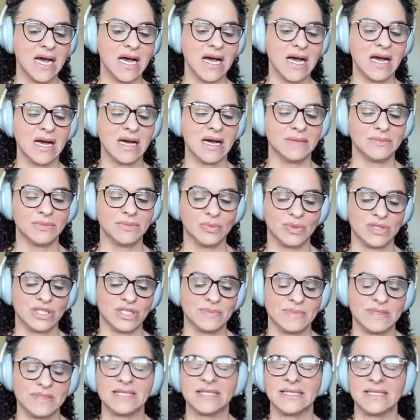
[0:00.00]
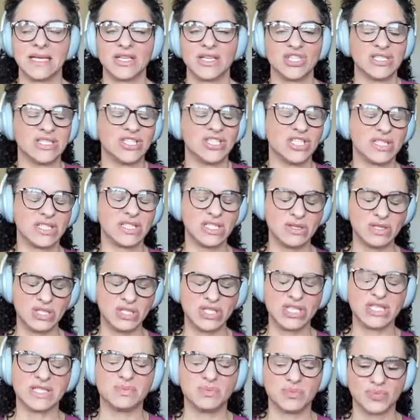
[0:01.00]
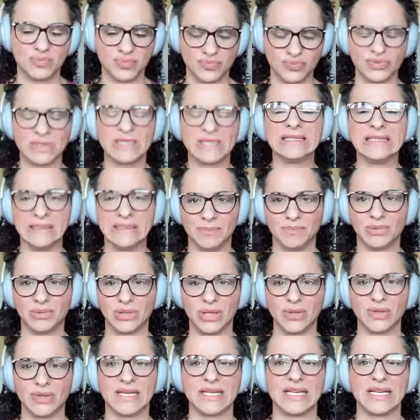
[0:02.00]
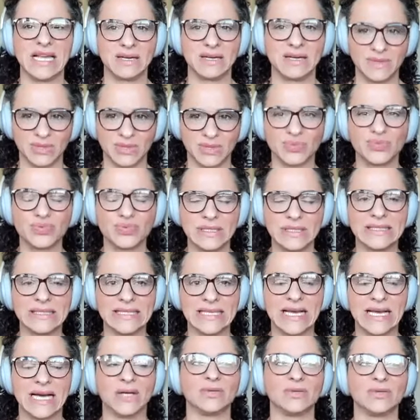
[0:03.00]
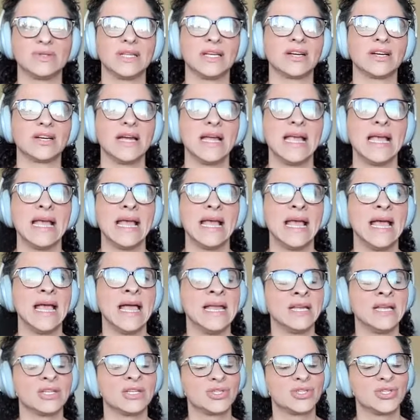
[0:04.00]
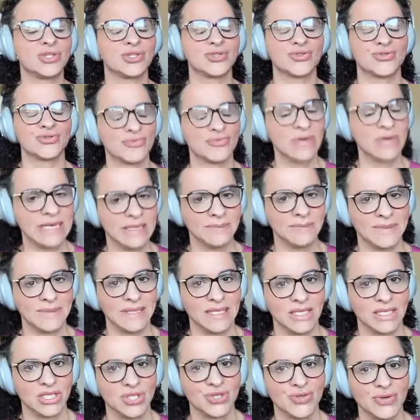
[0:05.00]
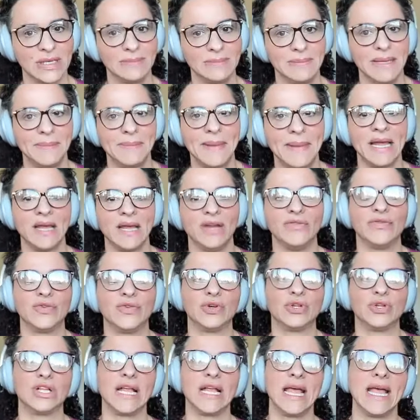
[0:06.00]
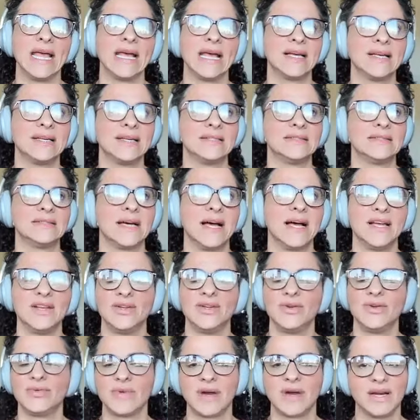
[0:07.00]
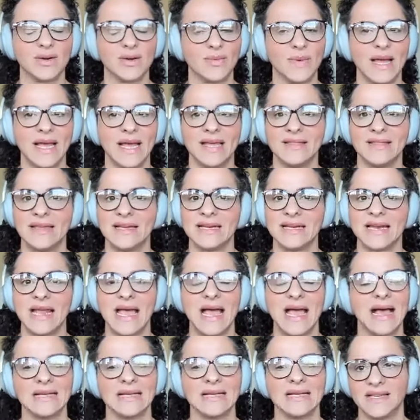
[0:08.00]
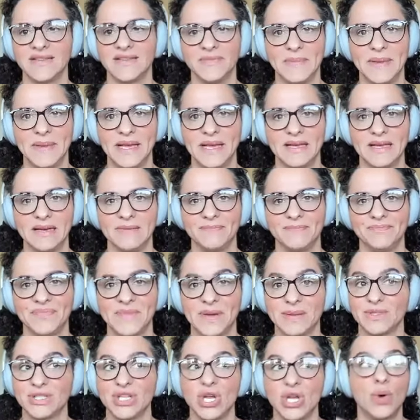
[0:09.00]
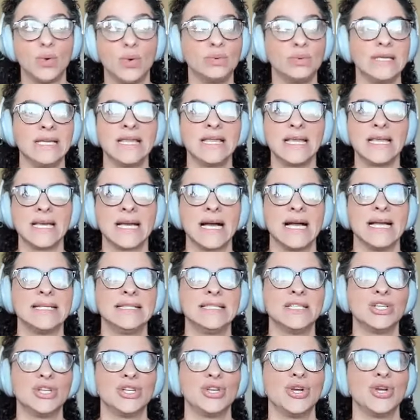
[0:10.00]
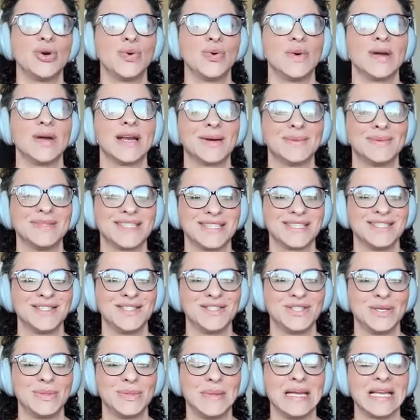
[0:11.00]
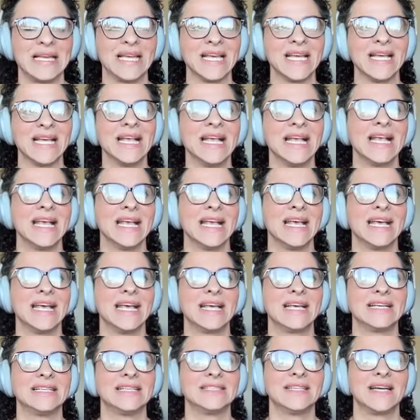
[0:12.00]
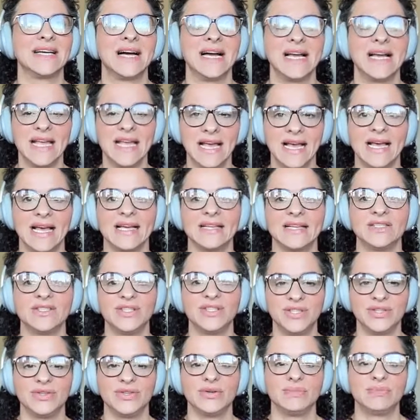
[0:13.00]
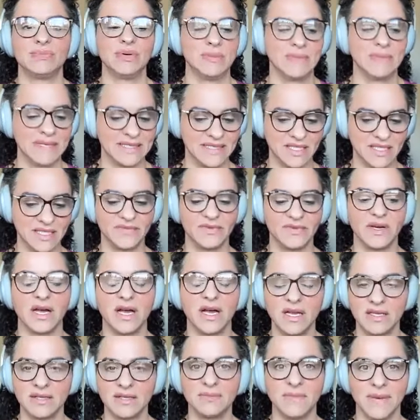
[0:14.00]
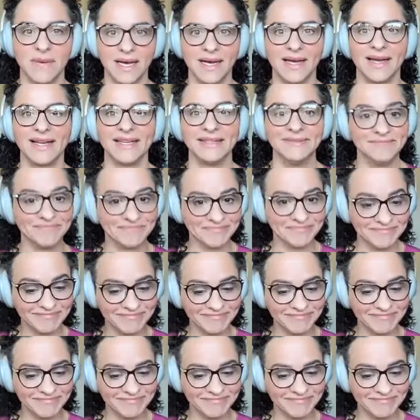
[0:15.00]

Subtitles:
Which distension just really bloated. It was really out there and extremely, extremely painful. And I knew right away that it had to have been, that was the only thing I didn't know what I was consuming. And I had to put myself on my